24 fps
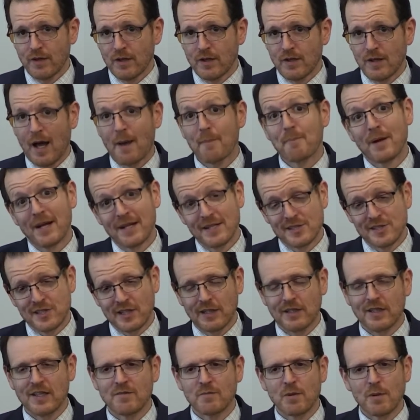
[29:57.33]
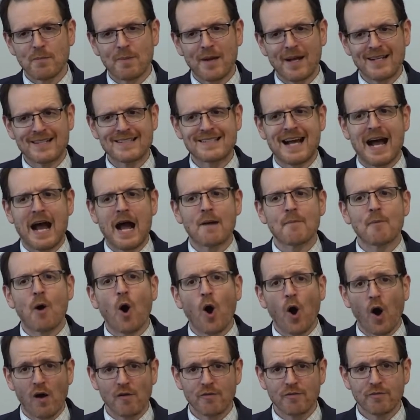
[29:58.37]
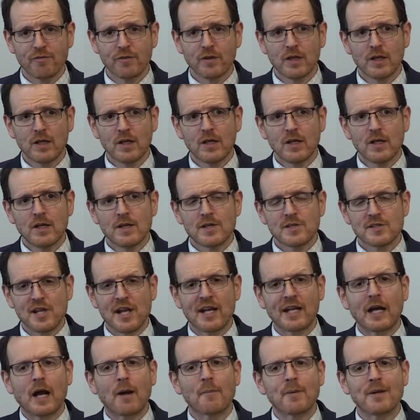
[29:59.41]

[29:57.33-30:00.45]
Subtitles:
not paid sick leave, but paid time off, setting up